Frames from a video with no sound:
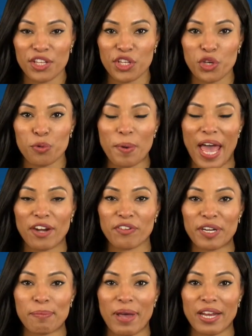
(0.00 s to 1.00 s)
Q
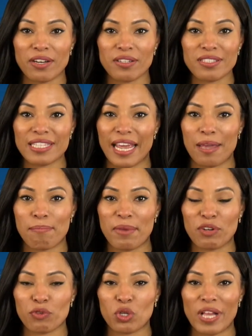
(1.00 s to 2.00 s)
Battery Metals, a
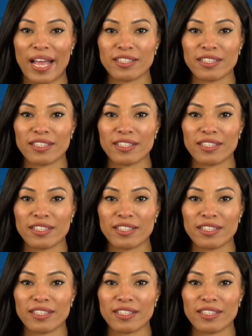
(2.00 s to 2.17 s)
mineral